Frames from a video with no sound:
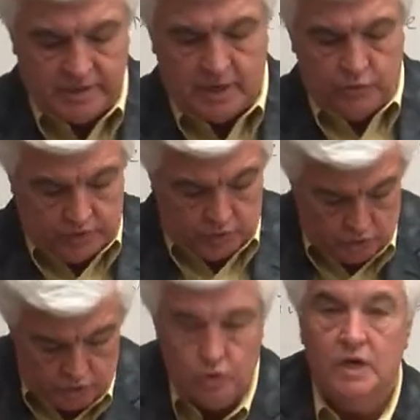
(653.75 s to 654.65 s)
our
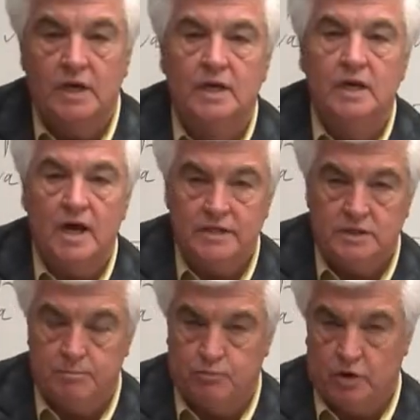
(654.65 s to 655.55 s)
Renew
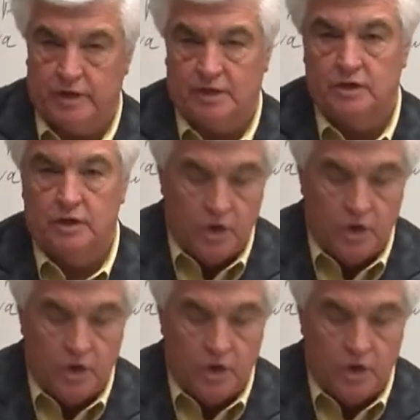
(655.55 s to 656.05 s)
90 product.